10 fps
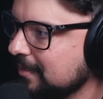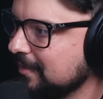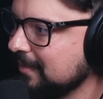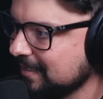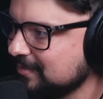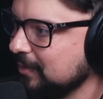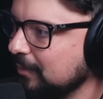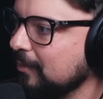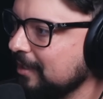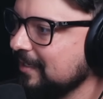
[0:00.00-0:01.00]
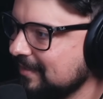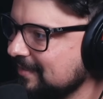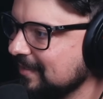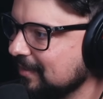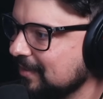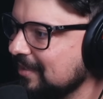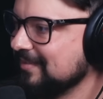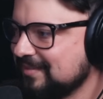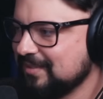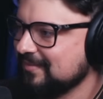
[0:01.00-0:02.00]
That's what he wanted to do.
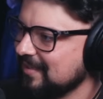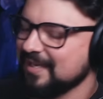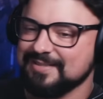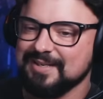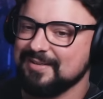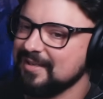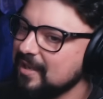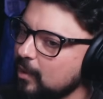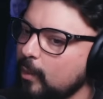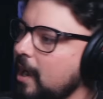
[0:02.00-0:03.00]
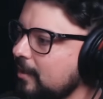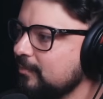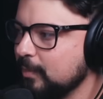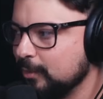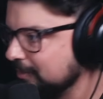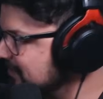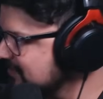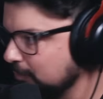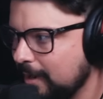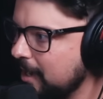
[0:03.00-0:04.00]
Like, dude, wild bull.
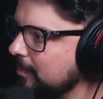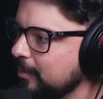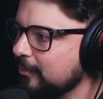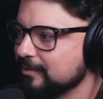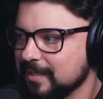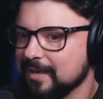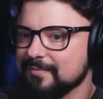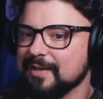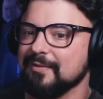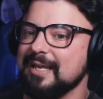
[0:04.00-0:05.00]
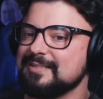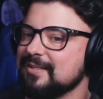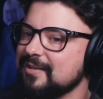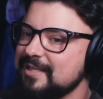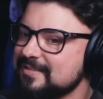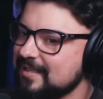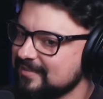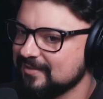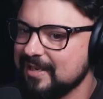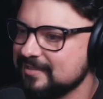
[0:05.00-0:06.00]
It's a wild bull we're talking about, right? So he's
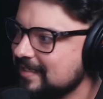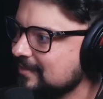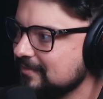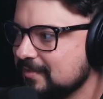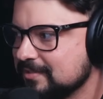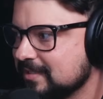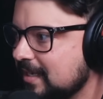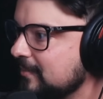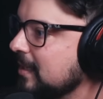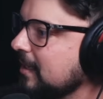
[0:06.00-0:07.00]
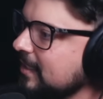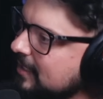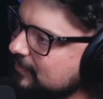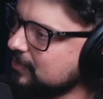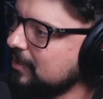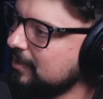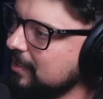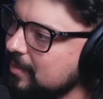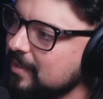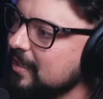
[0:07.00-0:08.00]
like the greatest actor of all time. He gives it all
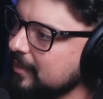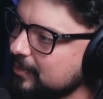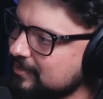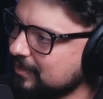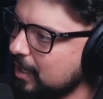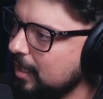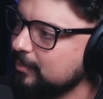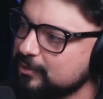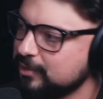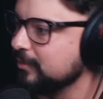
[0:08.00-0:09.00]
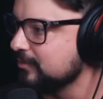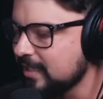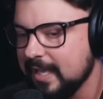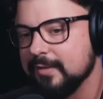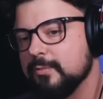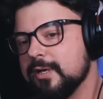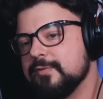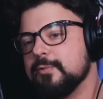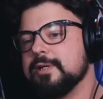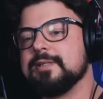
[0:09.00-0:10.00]
up. He wants to cobble shoes. Hey,
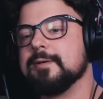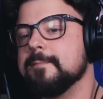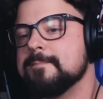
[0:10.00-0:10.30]
whatever you want to do.